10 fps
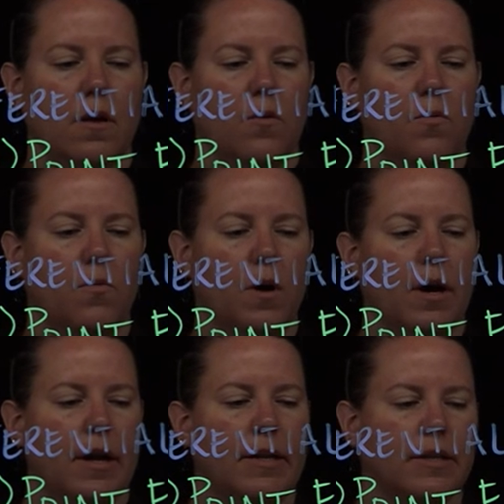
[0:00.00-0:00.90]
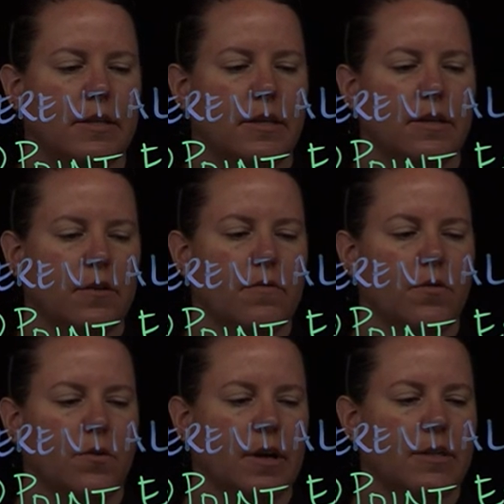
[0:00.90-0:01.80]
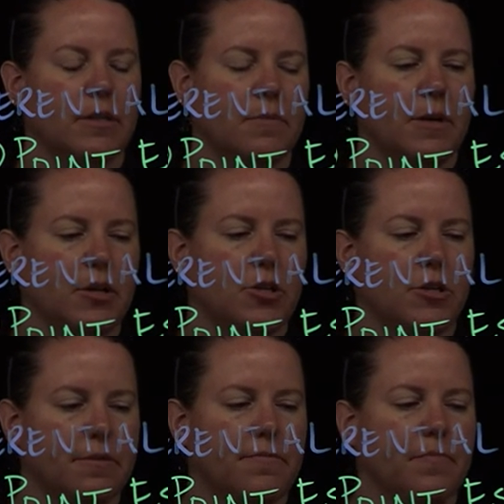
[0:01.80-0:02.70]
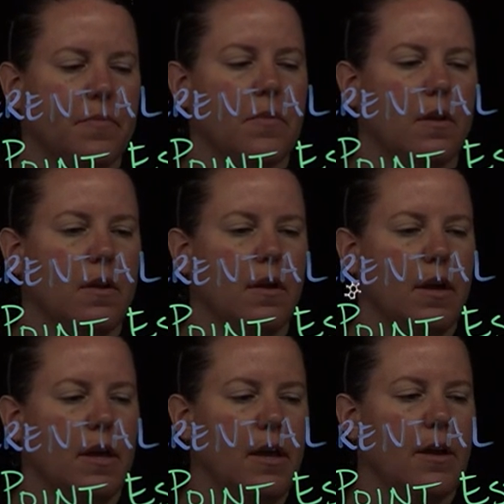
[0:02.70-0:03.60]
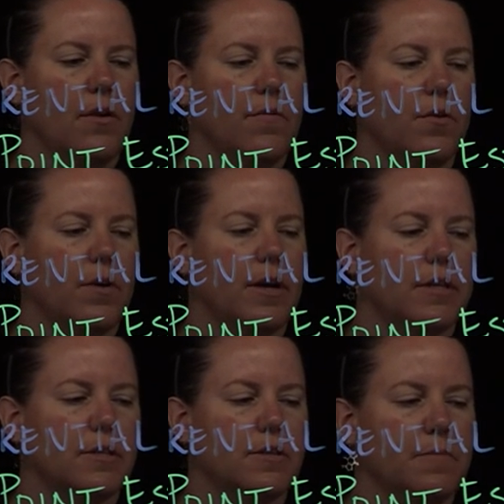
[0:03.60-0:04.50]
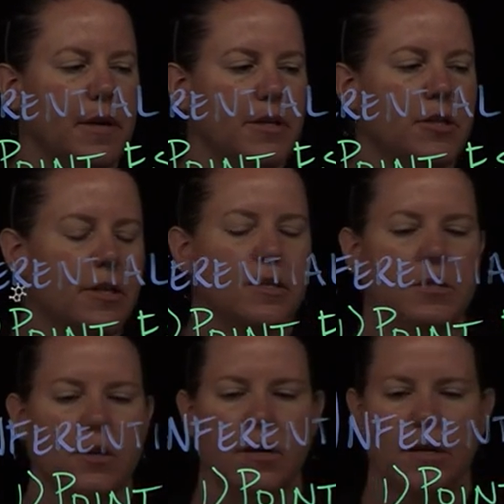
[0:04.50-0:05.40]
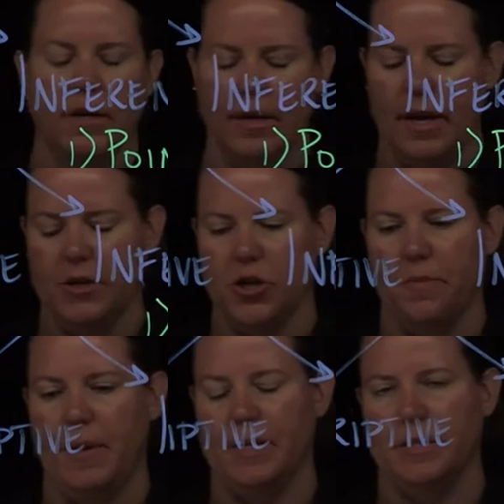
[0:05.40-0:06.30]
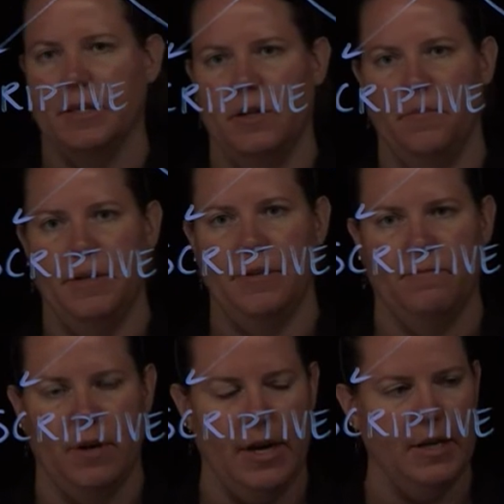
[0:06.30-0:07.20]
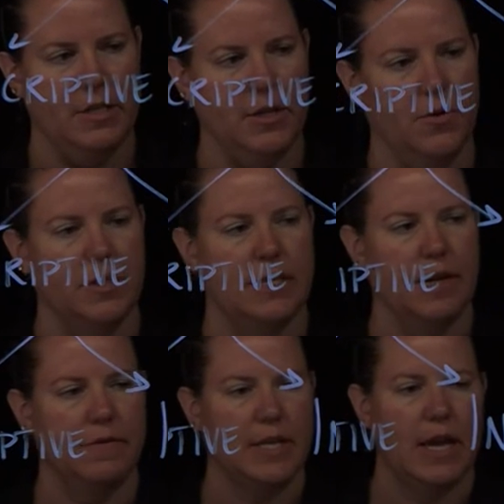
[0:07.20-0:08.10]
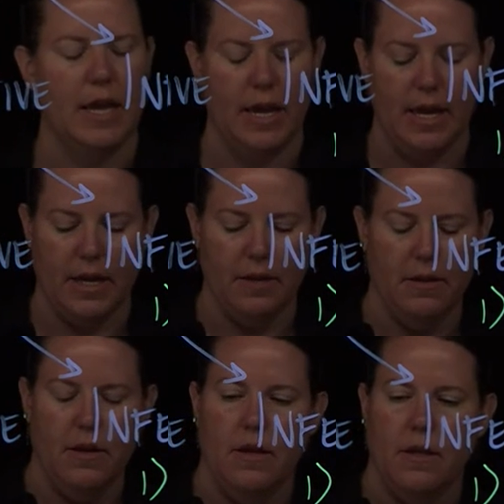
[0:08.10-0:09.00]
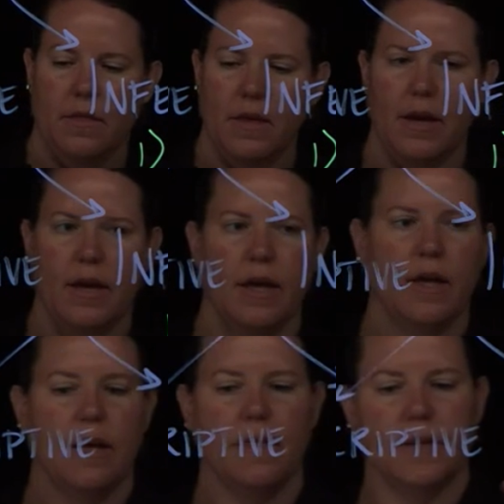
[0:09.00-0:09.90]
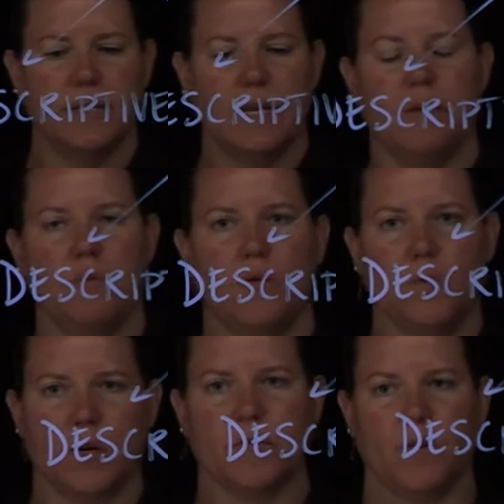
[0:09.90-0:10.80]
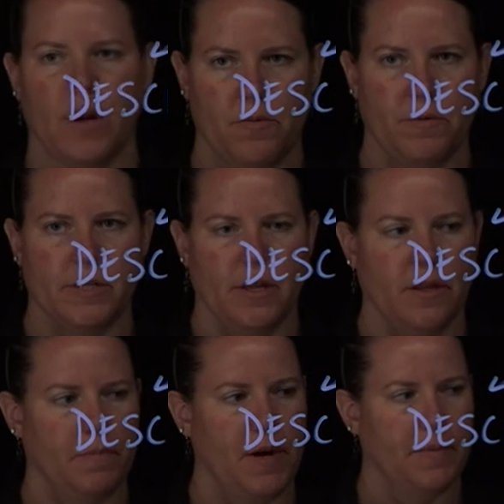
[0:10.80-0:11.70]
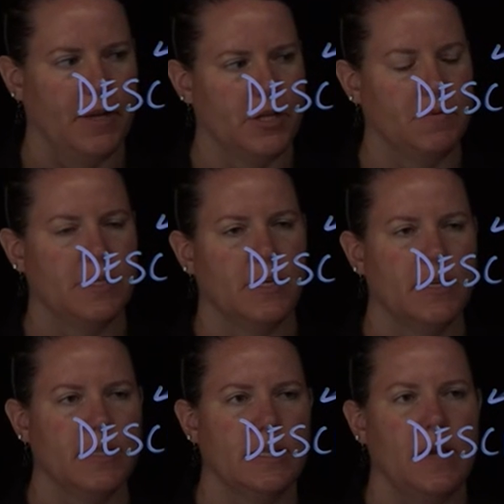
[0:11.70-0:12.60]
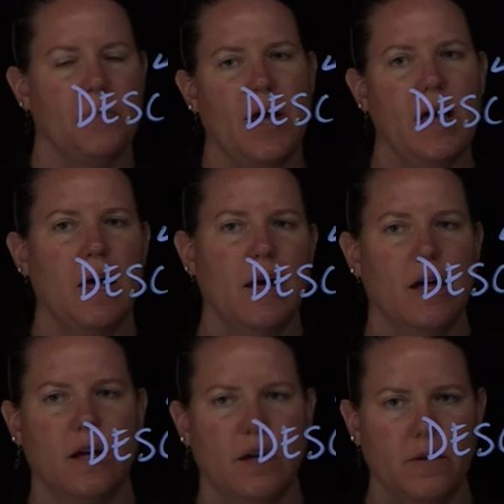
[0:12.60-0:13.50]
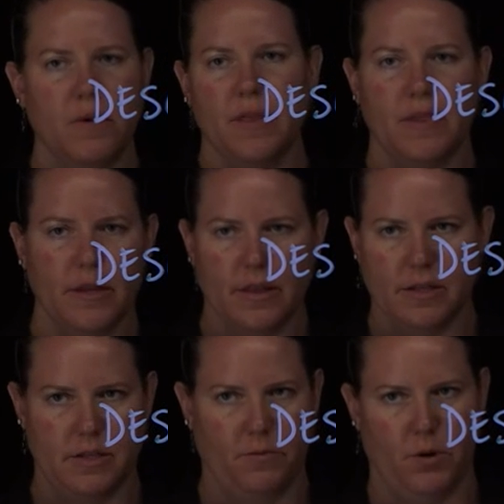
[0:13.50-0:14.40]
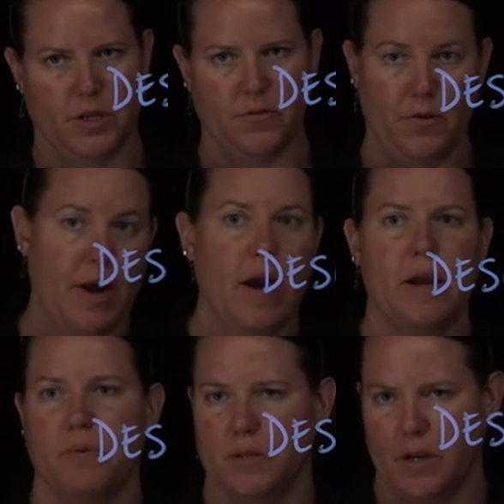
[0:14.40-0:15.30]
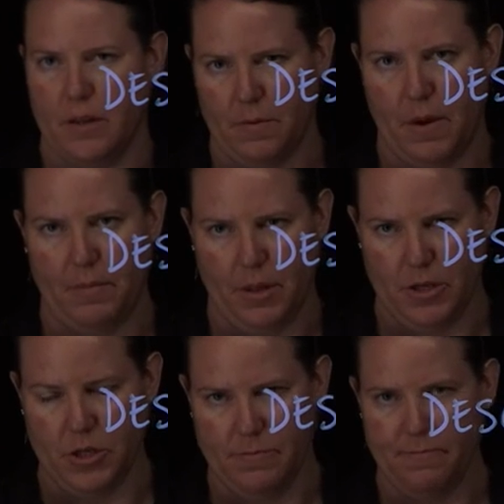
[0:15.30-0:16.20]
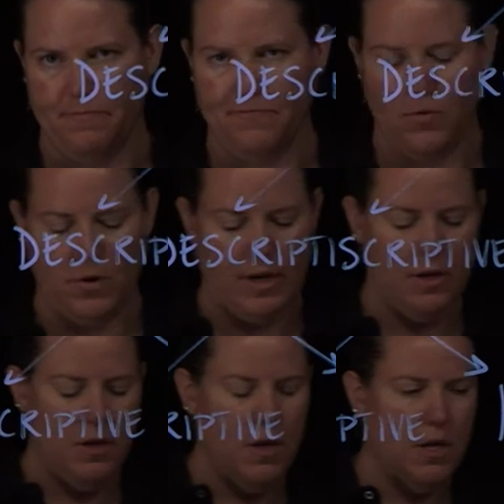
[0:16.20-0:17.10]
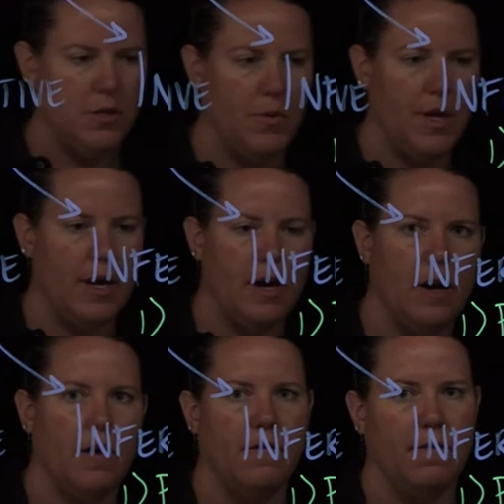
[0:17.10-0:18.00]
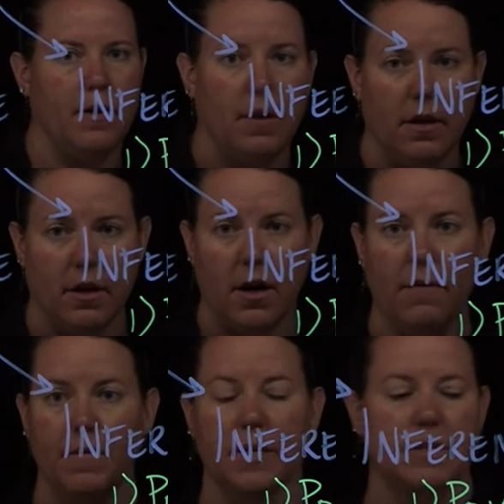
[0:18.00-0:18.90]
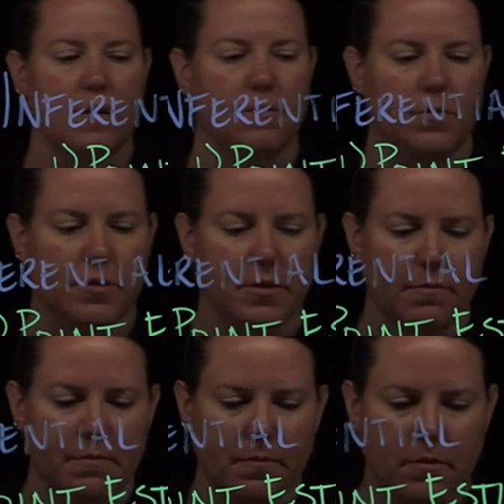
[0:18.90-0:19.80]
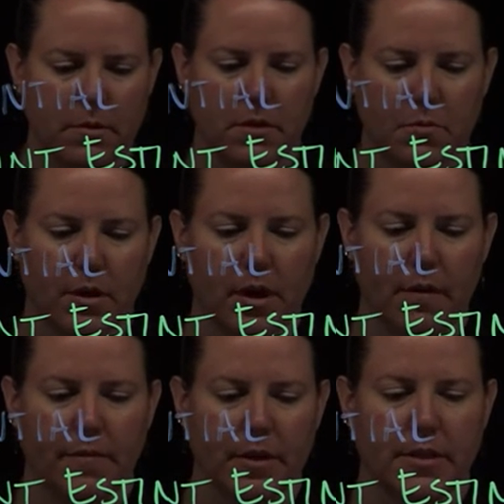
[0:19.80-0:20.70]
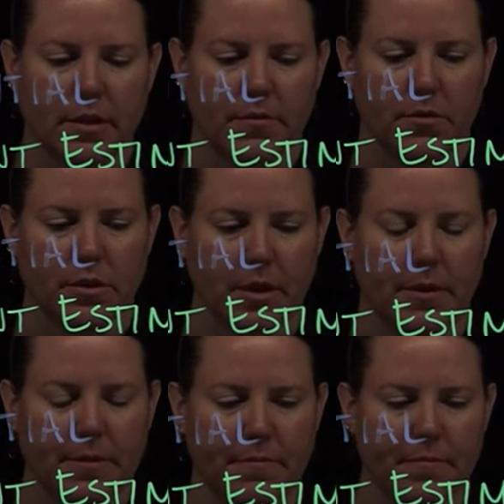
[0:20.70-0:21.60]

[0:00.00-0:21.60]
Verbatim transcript: What is interval estimation? Interval estimation is starting to hedge our bets a little bit, right? So instead of saying that the sample works for 100% of the population, we start to say, well, we think this works for 90% of the population, right? So we have confidence intervals. This is where confidence intervals come in.